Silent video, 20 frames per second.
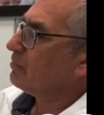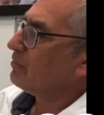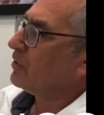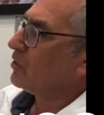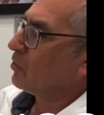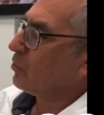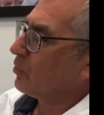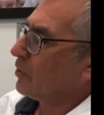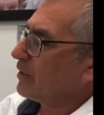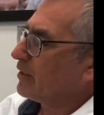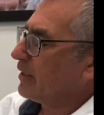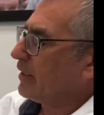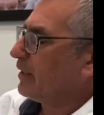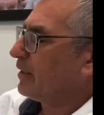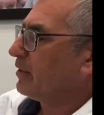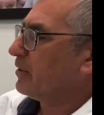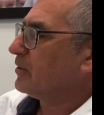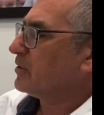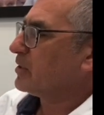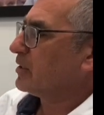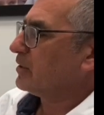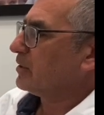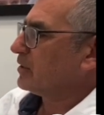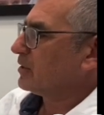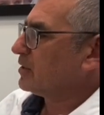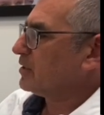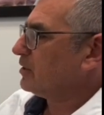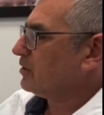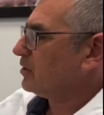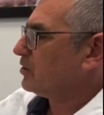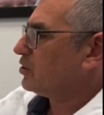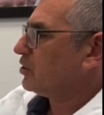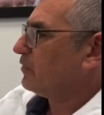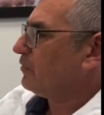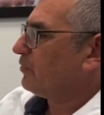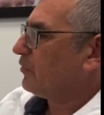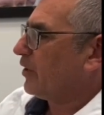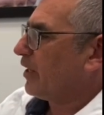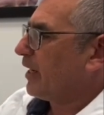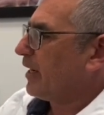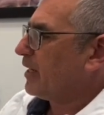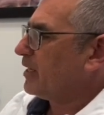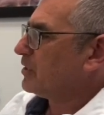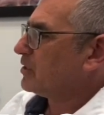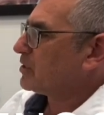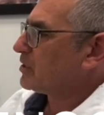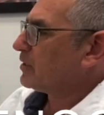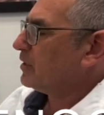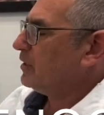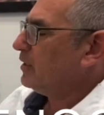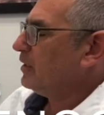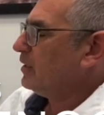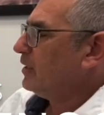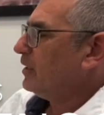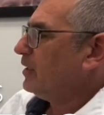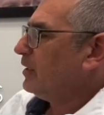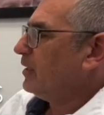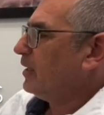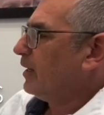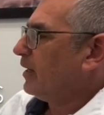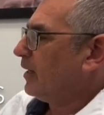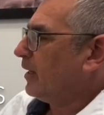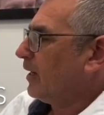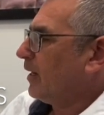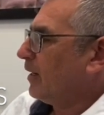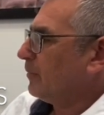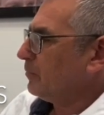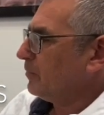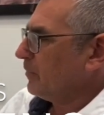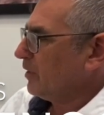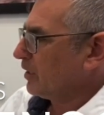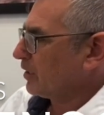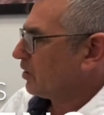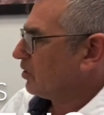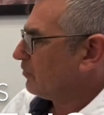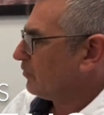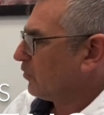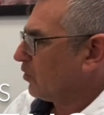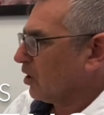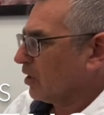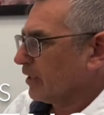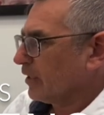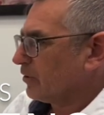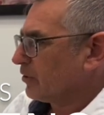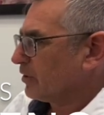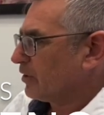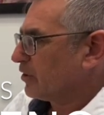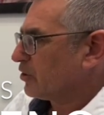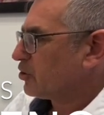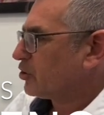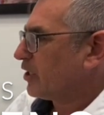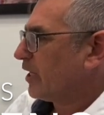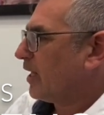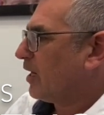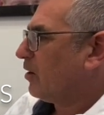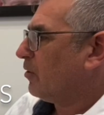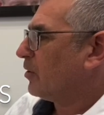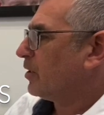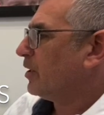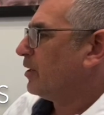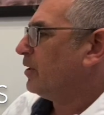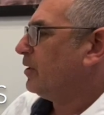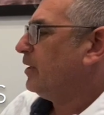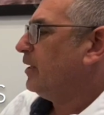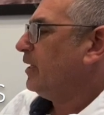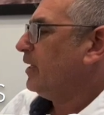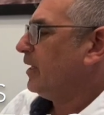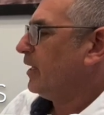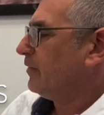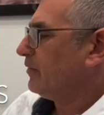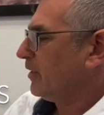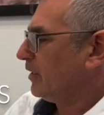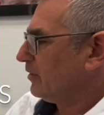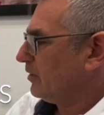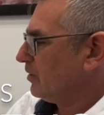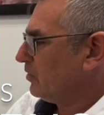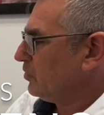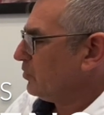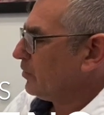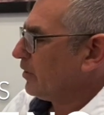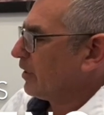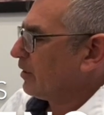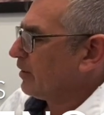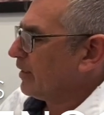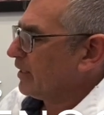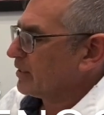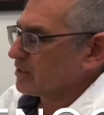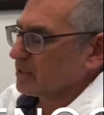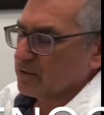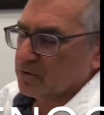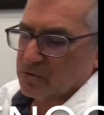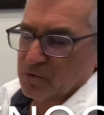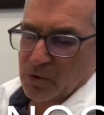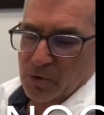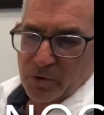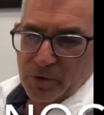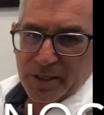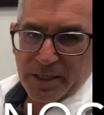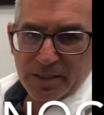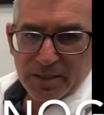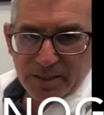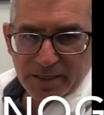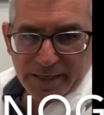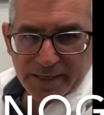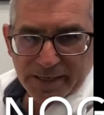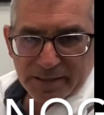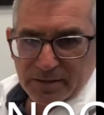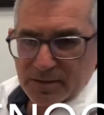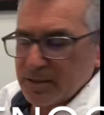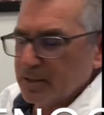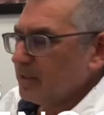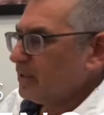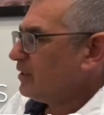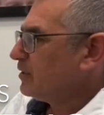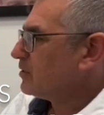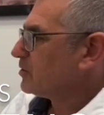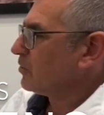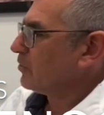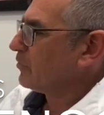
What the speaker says: when the hair is in the telogen phase, it could fall out in the shower, and then the new hair hasn't grown in yet. So